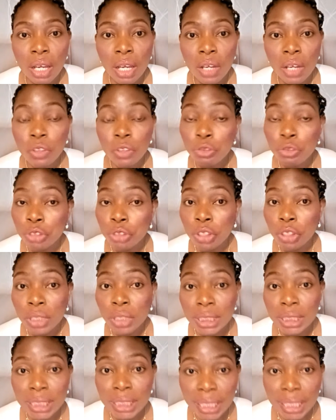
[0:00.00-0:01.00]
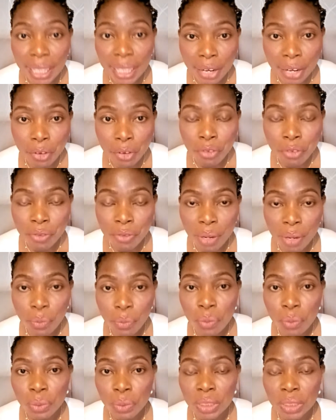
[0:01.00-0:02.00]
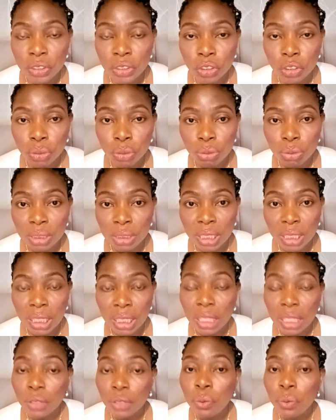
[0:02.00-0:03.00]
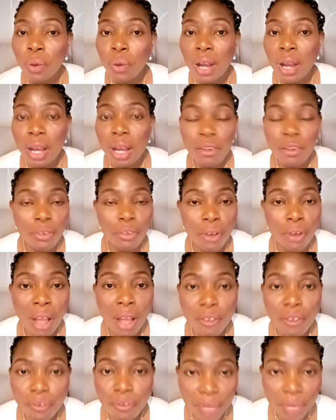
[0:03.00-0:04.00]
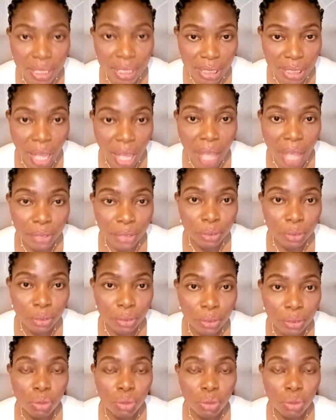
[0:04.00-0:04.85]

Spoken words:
if we not take care of them when we dey children, it go affect adults.